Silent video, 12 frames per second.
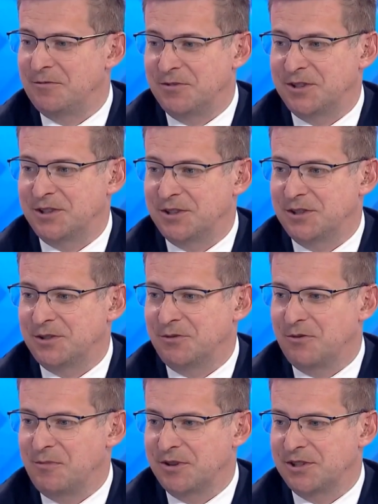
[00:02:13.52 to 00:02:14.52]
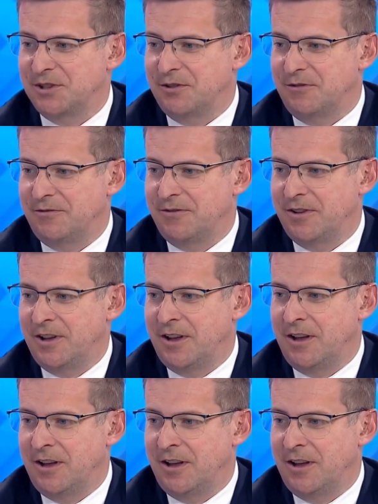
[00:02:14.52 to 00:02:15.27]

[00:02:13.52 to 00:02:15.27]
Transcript: I couldn't resist the story myself.